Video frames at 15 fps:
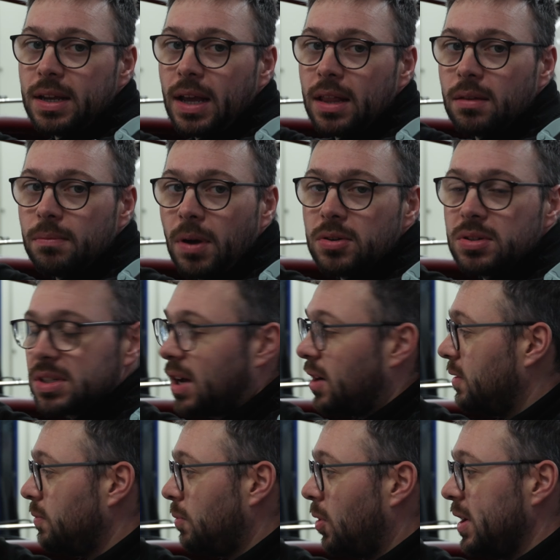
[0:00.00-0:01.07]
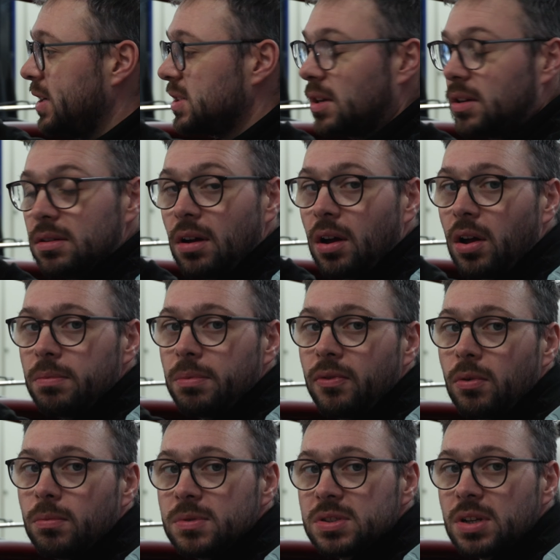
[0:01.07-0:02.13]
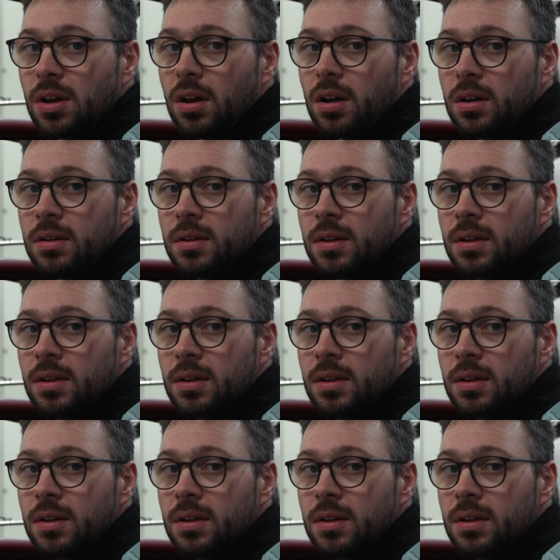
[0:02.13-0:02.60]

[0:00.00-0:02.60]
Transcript: get the most out of what is a high-performance car.